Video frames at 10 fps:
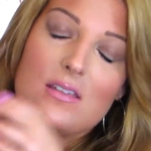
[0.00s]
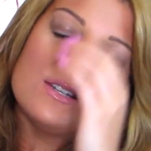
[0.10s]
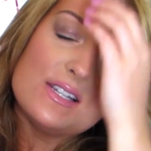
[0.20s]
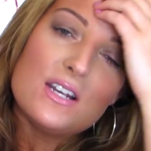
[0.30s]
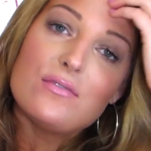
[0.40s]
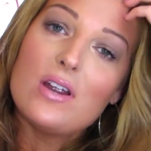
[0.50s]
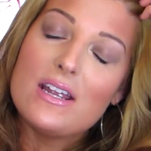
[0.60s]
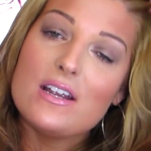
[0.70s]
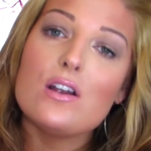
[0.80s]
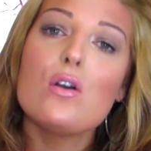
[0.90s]
This stuff
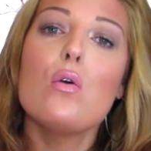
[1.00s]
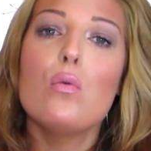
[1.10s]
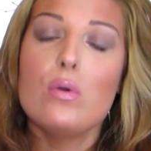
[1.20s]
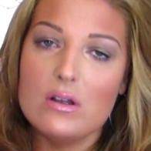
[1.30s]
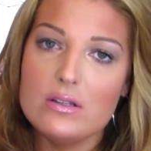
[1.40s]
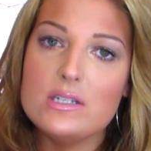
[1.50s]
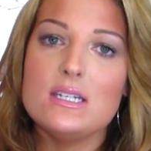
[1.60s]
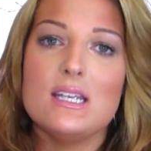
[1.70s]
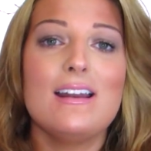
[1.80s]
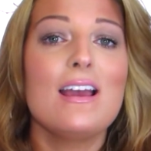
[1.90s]
right here will
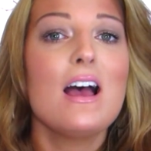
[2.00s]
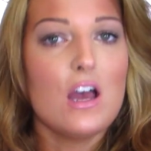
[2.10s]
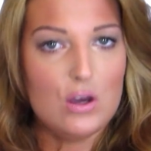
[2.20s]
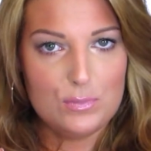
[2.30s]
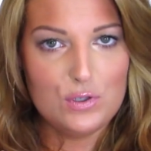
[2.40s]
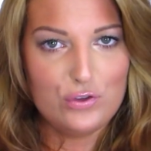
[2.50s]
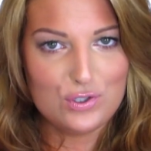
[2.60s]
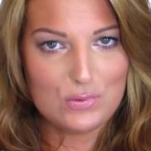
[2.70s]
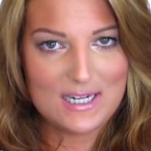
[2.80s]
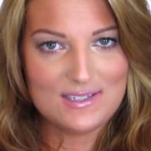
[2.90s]
indeed help you
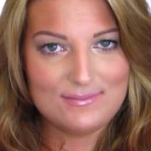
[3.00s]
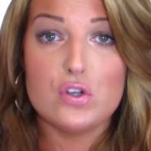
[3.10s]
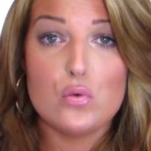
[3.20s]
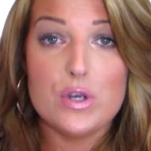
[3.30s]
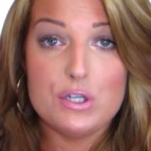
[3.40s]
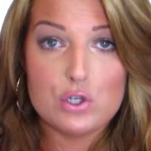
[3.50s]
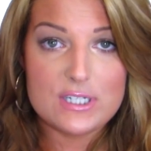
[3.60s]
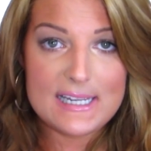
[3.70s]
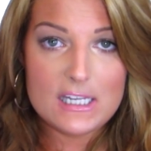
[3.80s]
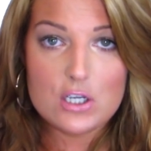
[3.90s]
lose weight. So when
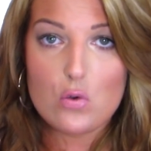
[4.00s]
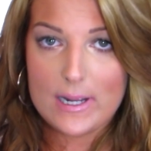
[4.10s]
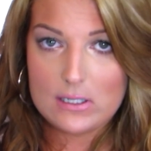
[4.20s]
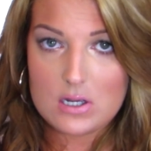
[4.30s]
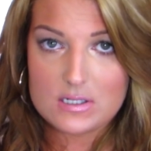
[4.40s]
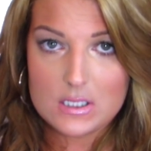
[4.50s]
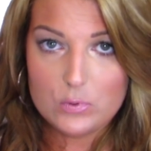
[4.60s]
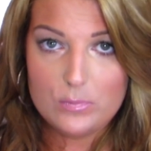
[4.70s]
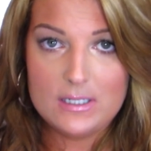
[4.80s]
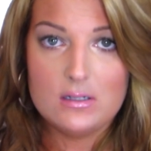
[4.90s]
you're taking a weight loss
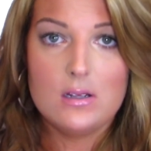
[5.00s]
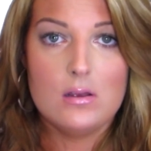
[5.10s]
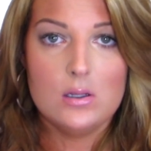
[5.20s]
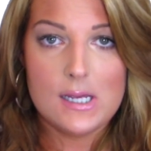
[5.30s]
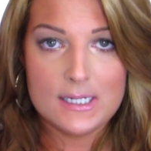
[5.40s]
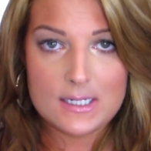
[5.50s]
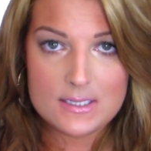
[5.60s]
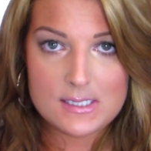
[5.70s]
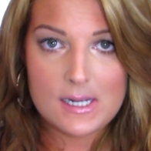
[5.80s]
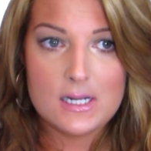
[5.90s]
supplement, like I
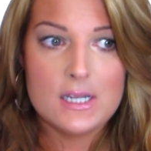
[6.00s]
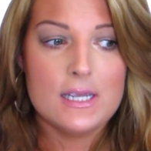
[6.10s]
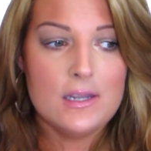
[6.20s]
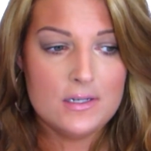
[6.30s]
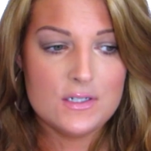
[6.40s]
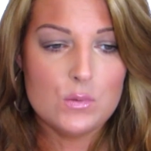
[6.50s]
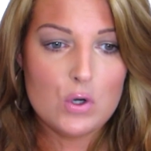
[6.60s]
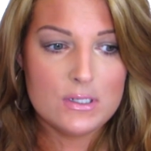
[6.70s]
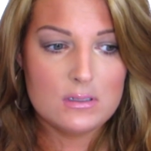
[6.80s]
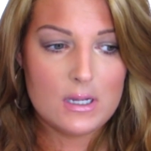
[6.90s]
said, it is
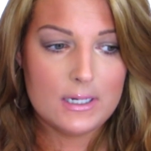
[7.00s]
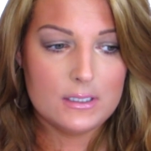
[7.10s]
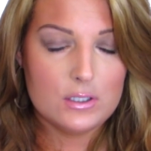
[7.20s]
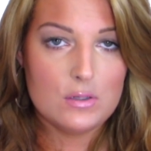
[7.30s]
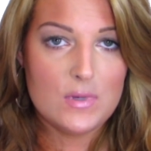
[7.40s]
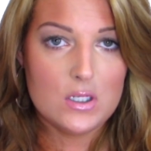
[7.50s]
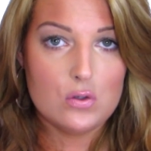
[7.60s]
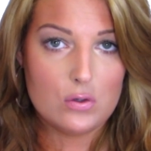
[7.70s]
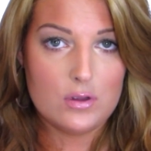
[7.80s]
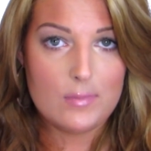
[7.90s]
more than likely going to make
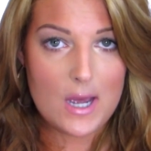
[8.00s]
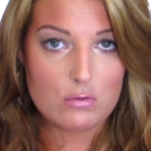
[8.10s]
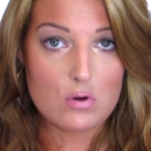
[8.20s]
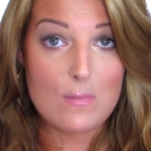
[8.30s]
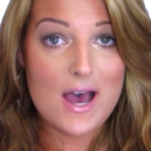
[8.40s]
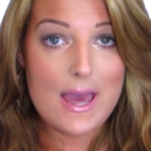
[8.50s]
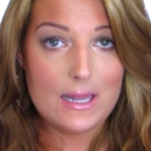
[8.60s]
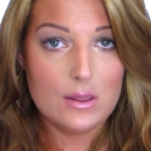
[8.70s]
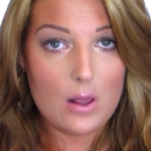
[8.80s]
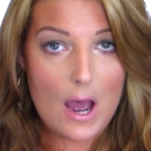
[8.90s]
you go to the bathroom
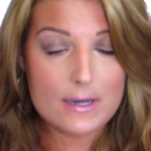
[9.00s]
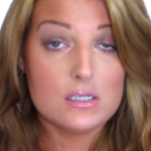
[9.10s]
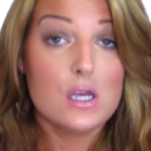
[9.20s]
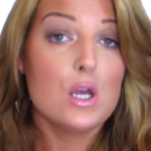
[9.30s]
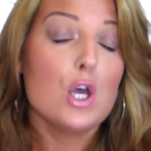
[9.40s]
a lot.